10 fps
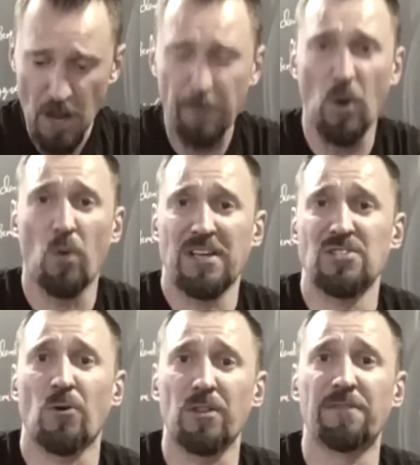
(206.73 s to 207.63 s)
But what I
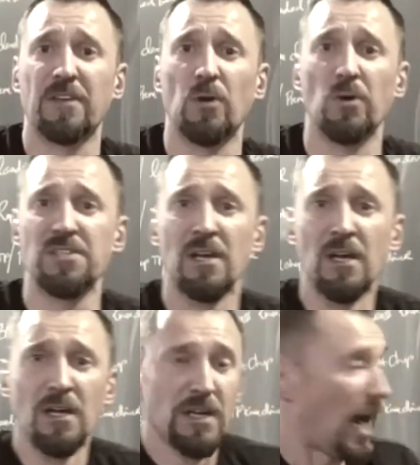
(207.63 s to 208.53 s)
started to feel was
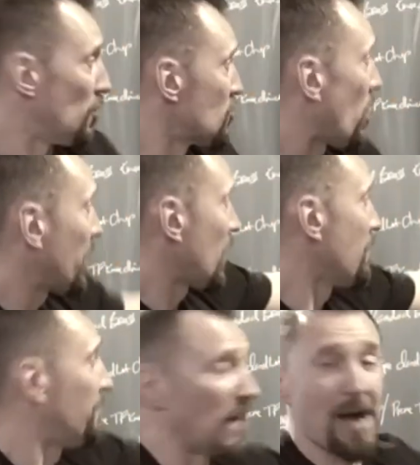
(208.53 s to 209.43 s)
I was riding a
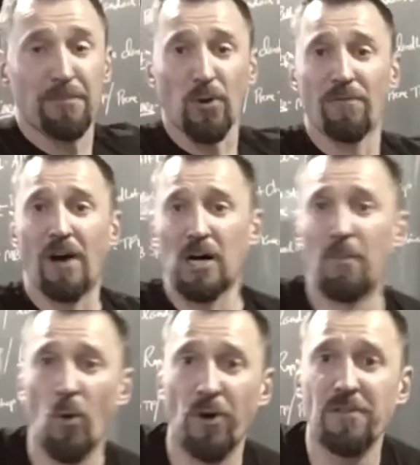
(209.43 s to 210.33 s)
flat profile
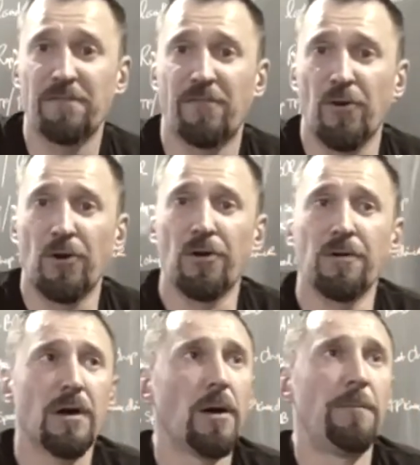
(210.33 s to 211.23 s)
board
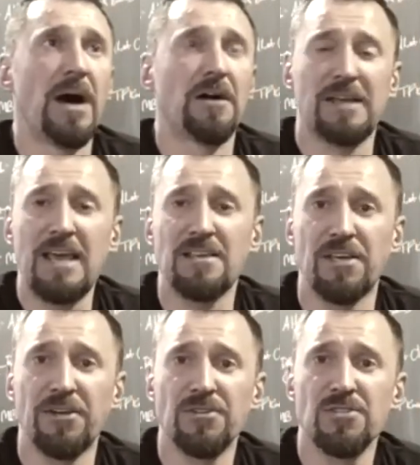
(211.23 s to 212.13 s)
for about 8
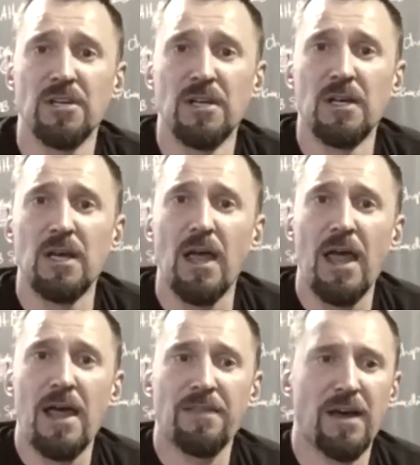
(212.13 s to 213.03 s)
years,
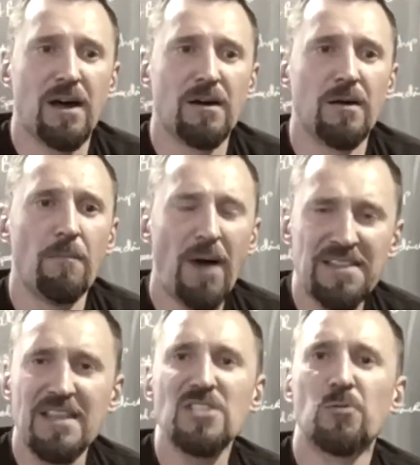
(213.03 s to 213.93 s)
and my
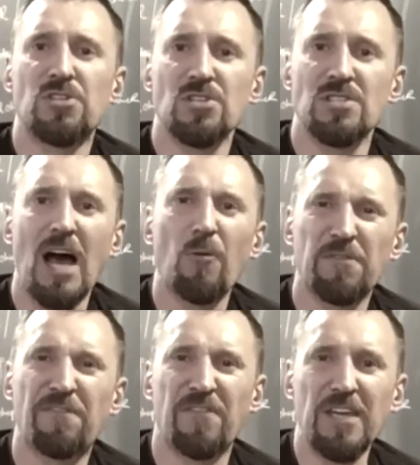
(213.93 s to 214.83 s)
knees would just, I would
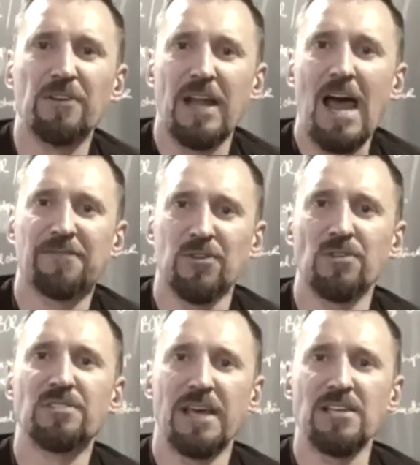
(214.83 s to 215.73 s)
feel it after
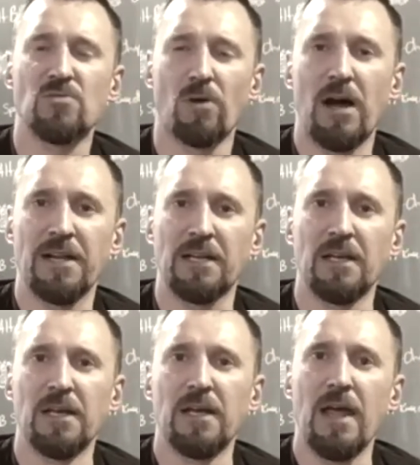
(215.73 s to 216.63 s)
a day's riding.
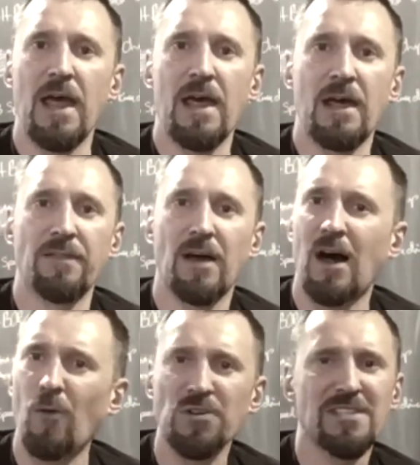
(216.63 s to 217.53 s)
And
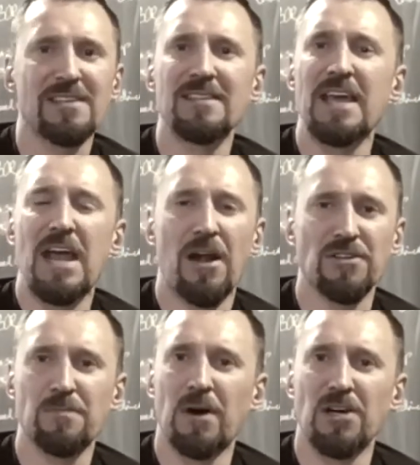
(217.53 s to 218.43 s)
I wasn't in the air
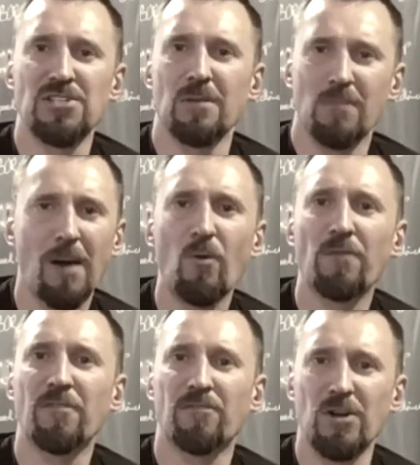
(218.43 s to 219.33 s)
as much. I'm more
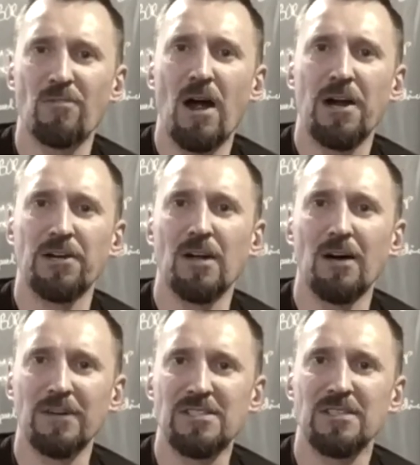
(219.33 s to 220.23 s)
of a free rider. I
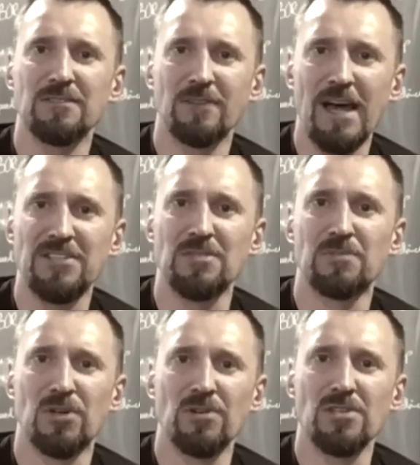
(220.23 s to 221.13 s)
like to lay out some
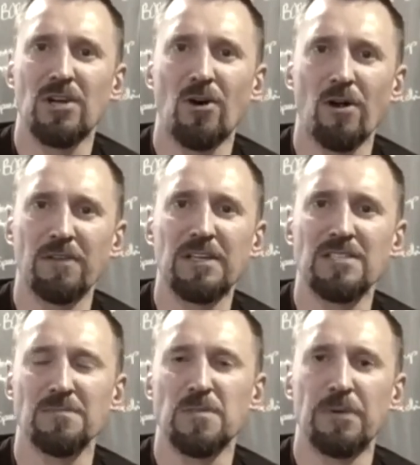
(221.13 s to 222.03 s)
turns and carve and get
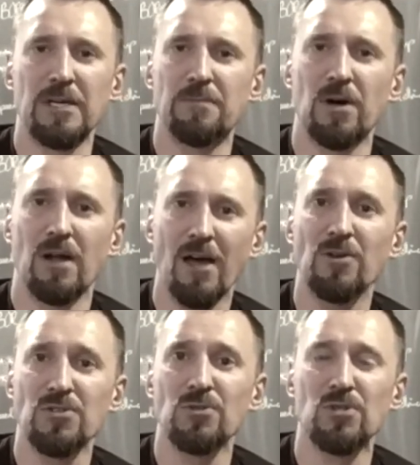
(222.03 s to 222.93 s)
some speed, but I
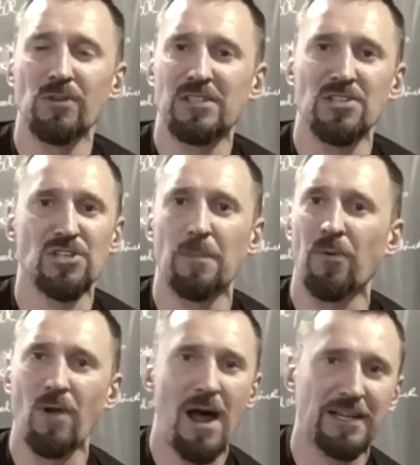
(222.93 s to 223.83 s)
also do like to jump
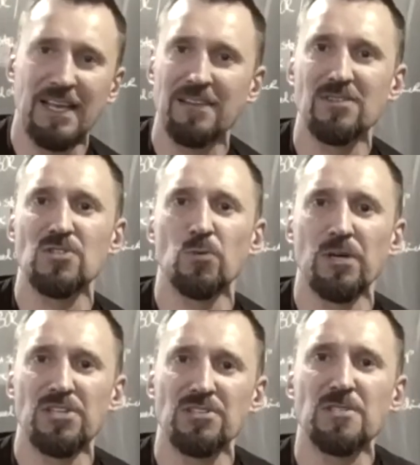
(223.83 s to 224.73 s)
around and get into
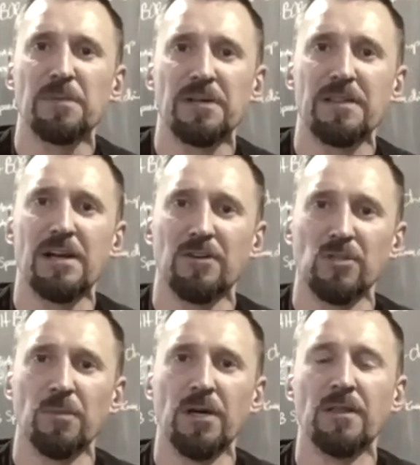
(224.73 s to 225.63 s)
switch and spin in the air a
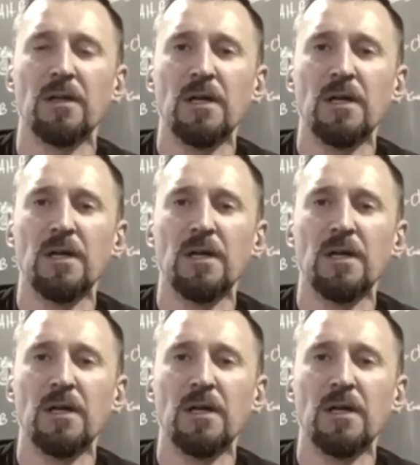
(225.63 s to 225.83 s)
little bit.